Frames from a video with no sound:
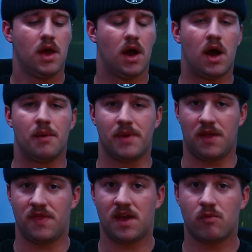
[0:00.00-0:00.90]

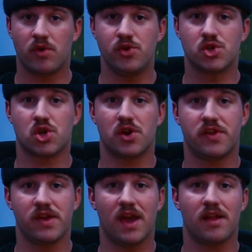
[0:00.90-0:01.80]
And then when you start
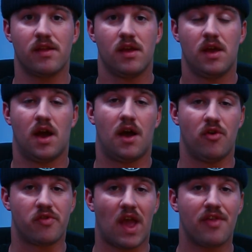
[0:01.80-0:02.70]
to get
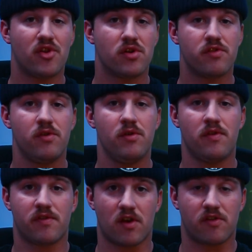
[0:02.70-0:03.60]
those ethanol tunes,
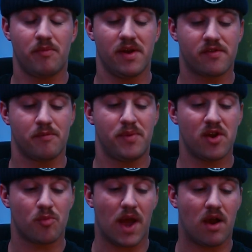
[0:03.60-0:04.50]
you start to make some
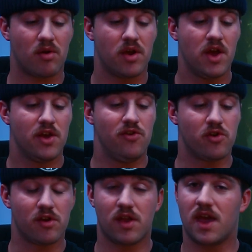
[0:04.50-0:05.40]
bigger power.
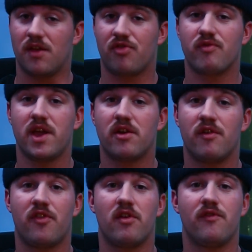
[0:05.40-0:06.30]
You can hit
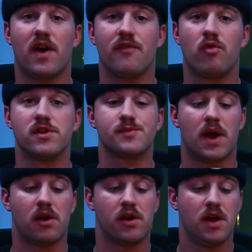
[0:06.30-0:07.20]
335
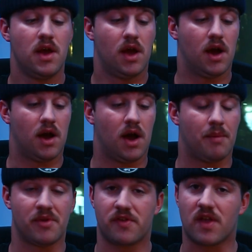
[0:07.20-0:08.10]
horsepower
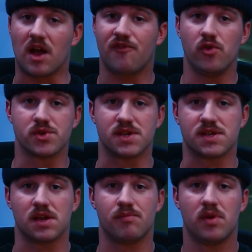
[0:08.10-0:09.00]
on the stock fuel
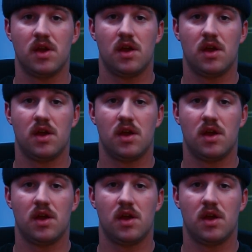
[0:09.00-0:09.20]
system